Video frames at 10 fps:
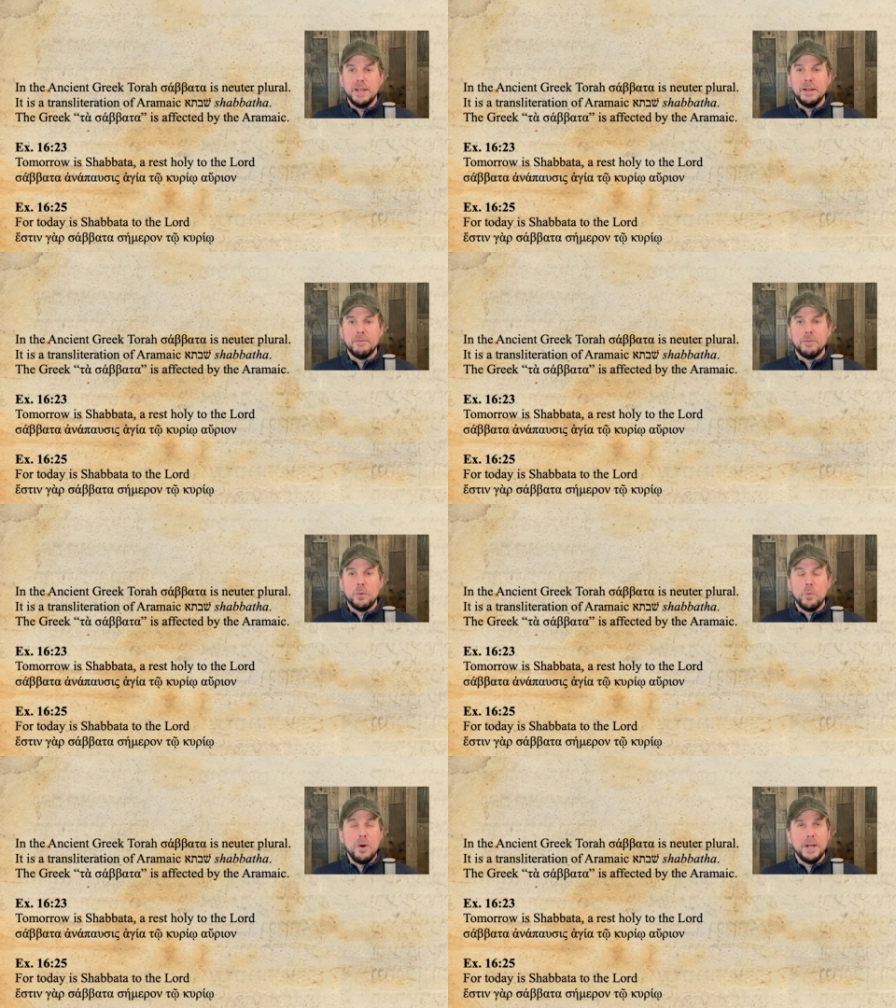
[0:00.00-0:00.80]
And for
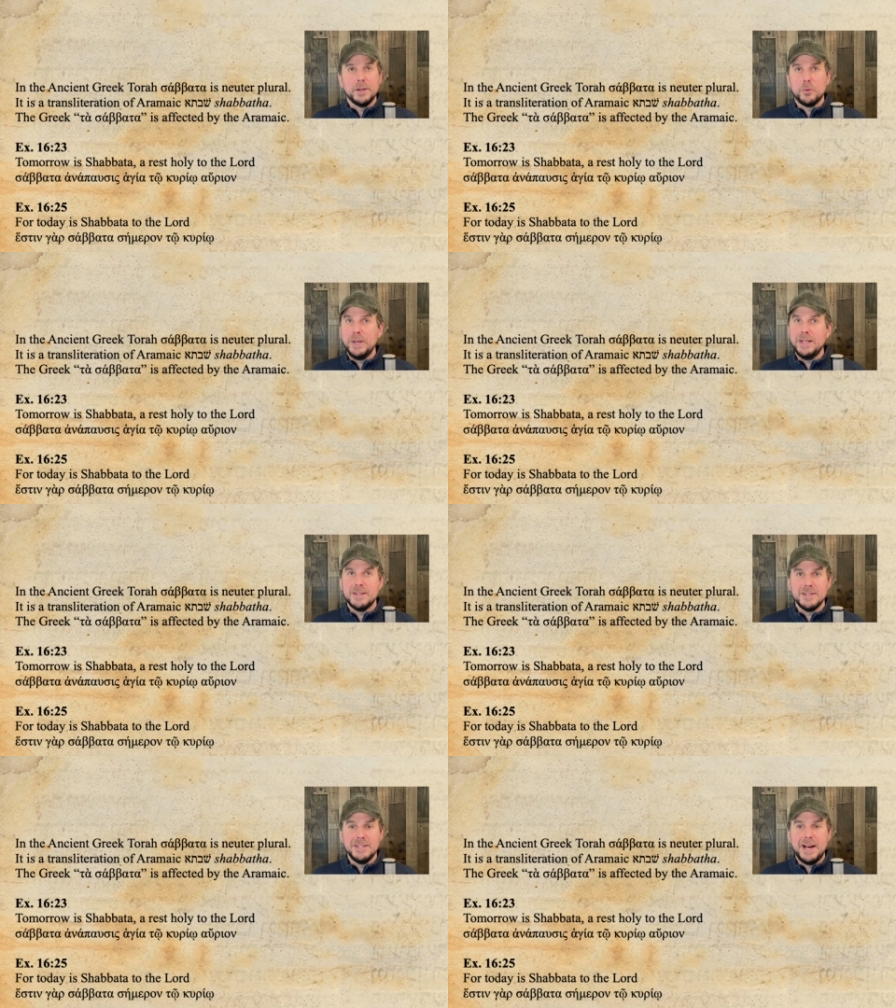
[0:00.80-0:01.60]
one, Greek
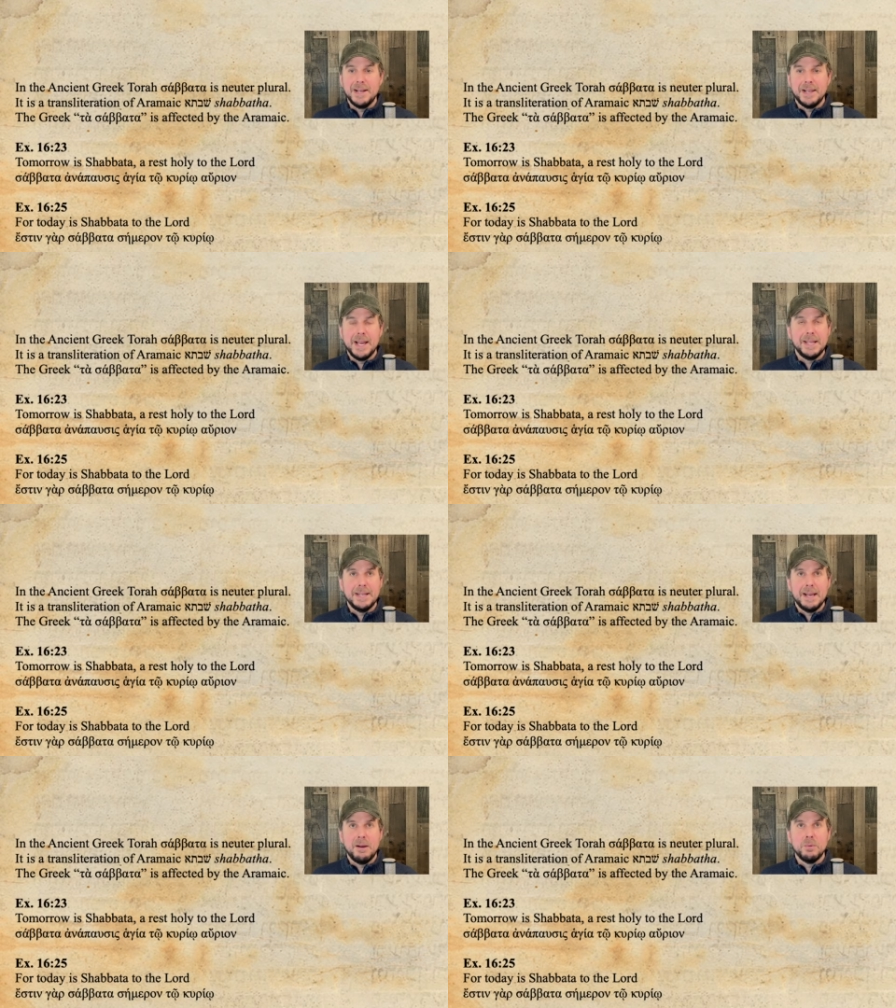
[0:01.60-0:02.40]
does not like
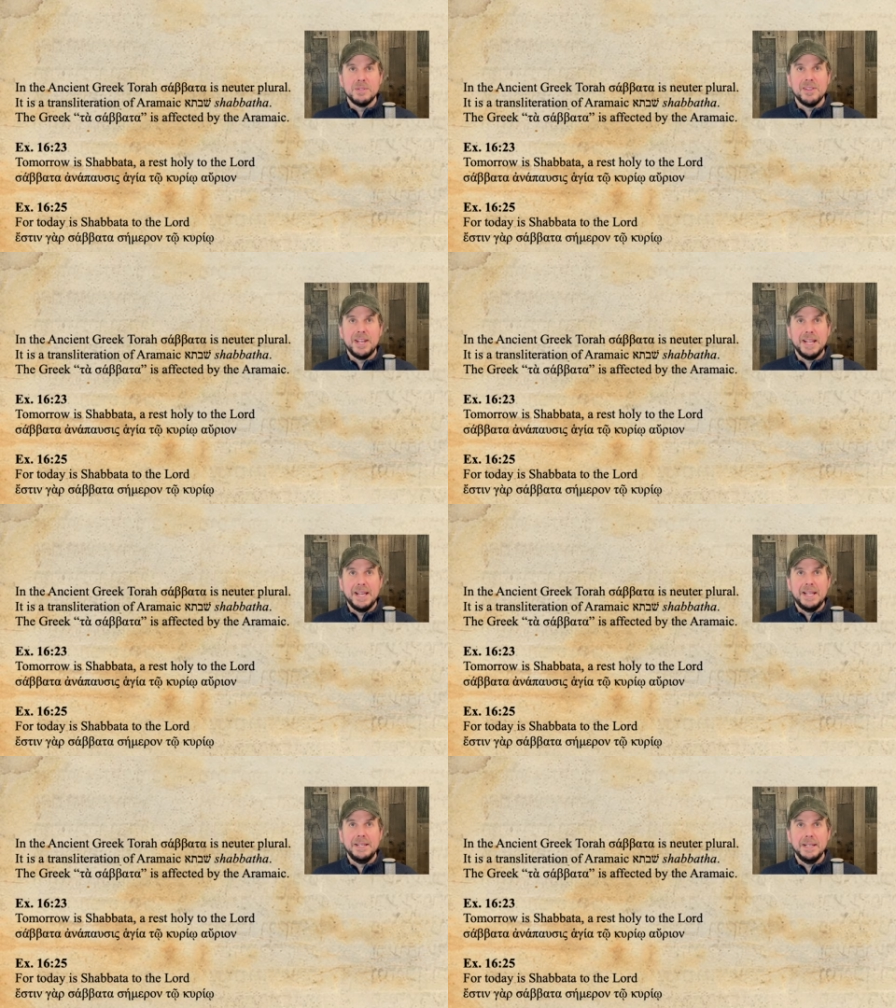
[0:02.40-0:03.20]
nouns that
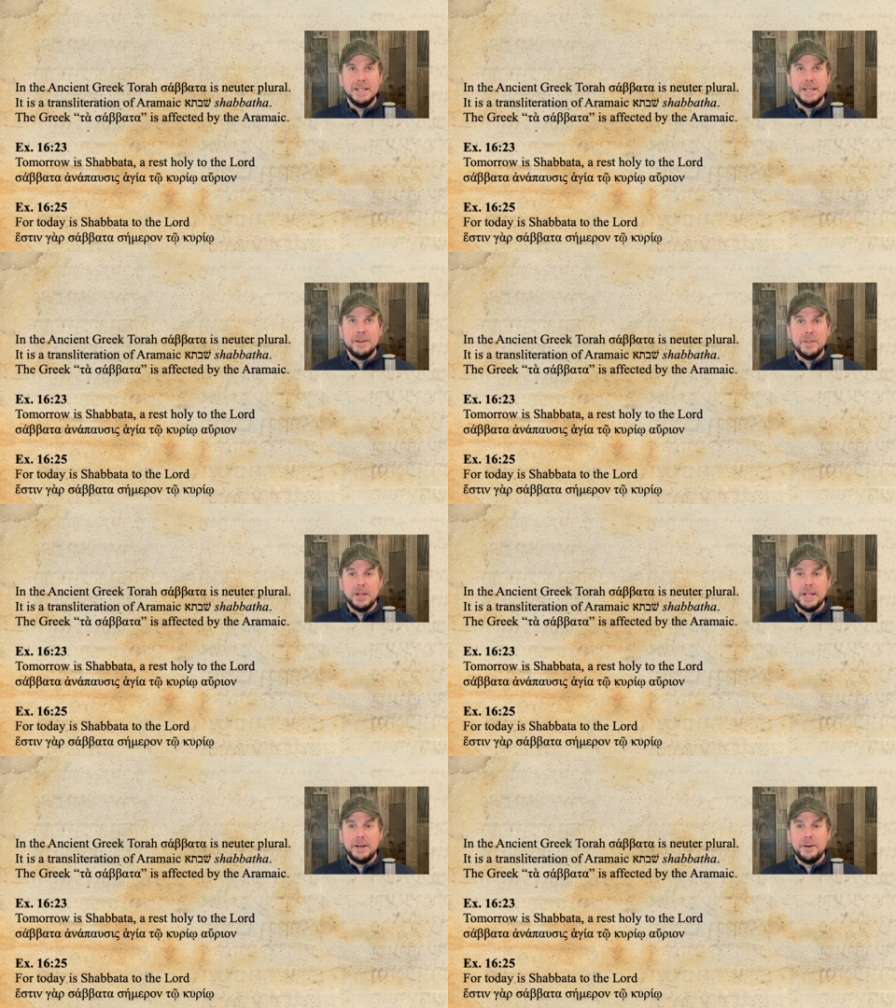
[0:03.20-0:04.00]
end in the
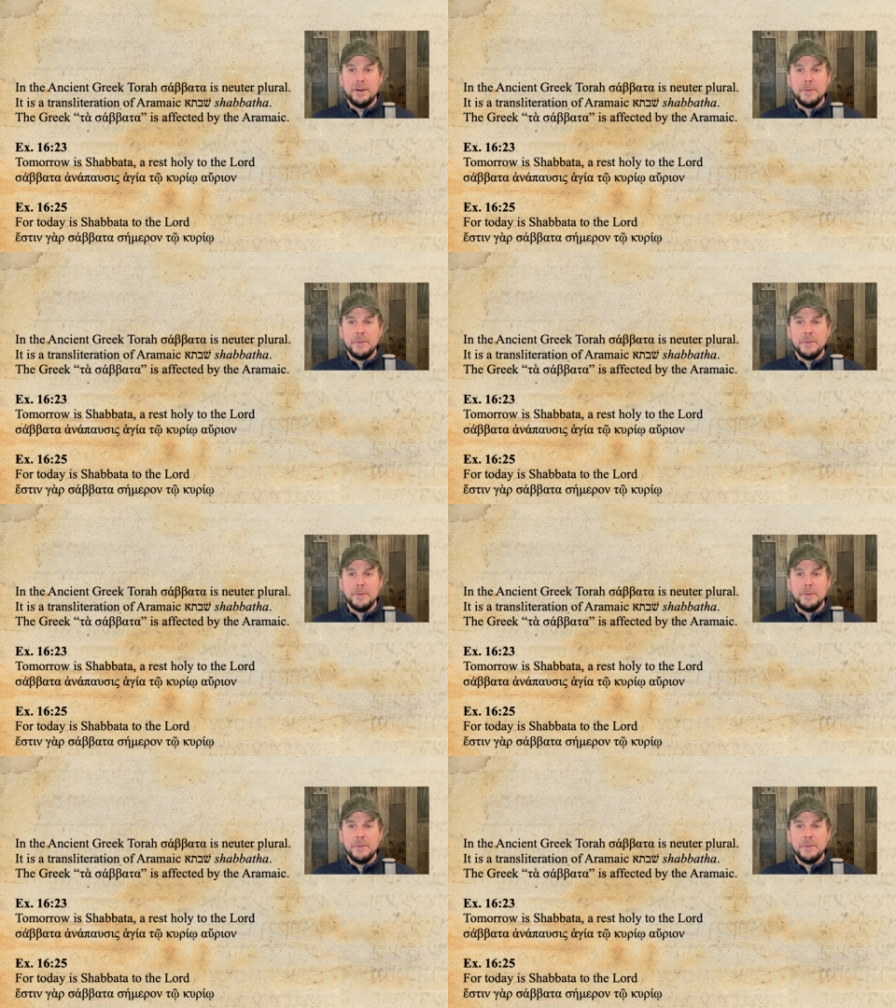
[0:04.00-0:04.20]
letter